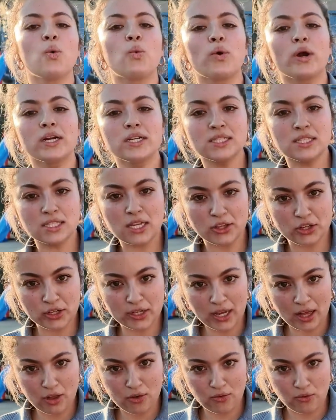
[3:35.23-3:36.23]
We're in
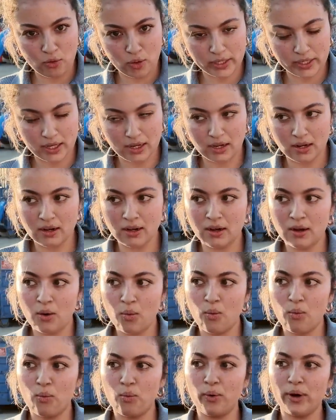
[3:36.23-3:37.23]
Southern California.
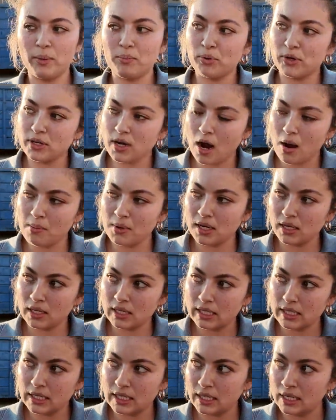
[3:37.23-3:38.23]
We
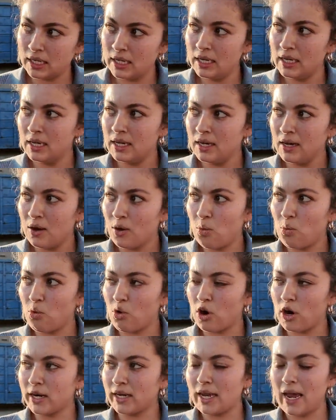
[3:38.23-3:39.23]
predominantly
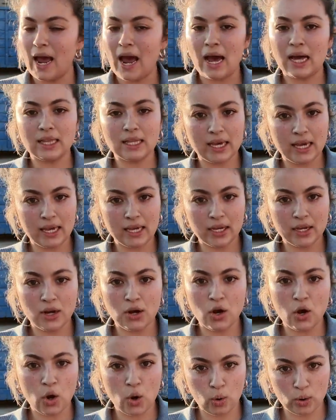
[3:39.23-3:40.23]
work LA,
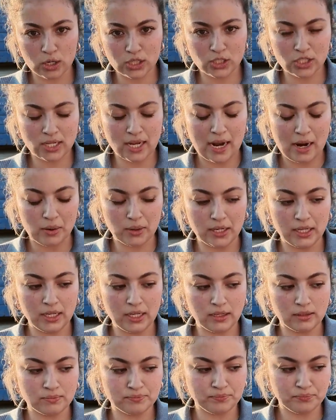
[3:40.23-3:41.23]
Orange
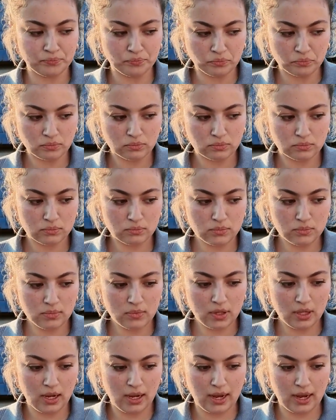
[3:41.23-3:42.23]
County,
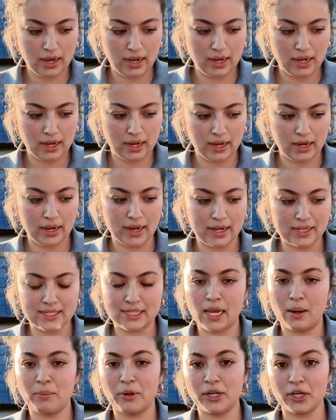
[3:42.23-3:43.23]

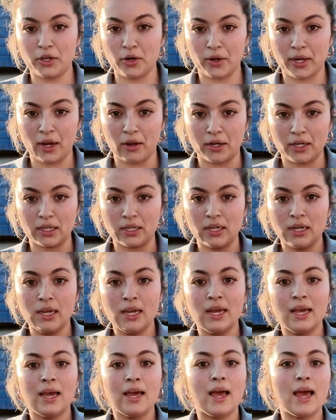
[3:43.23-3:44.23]
and San Bernardino County.
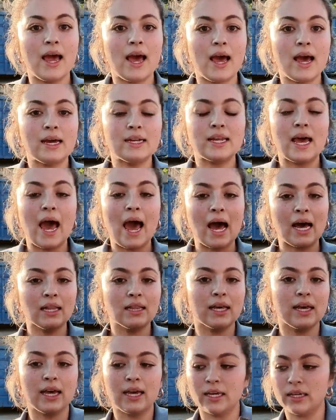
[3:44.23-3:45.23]
And
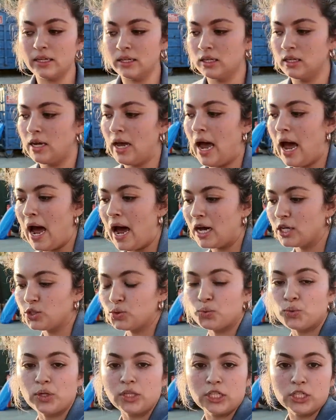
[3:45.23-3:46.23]
LA
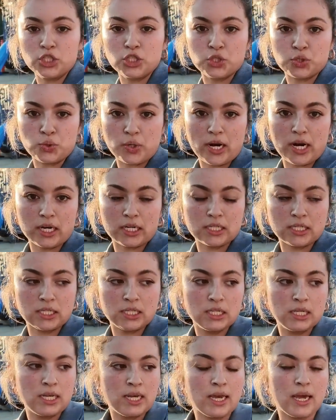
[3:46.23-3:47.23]
has really
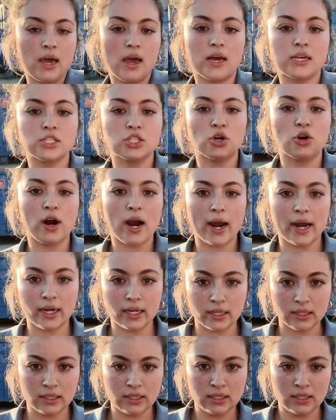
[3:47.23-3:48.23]
strict
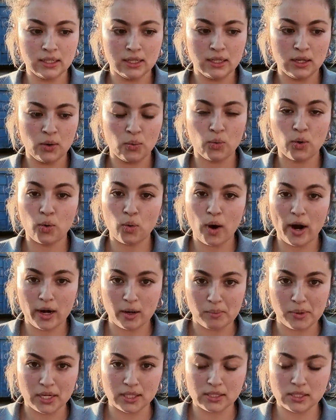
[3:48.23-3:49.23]
SRI
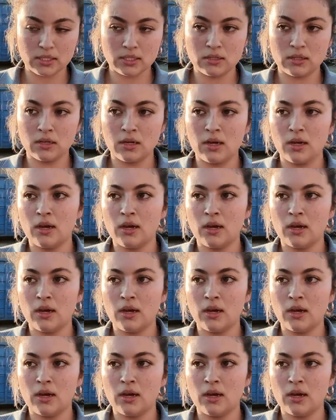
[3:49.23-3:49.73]
requirements.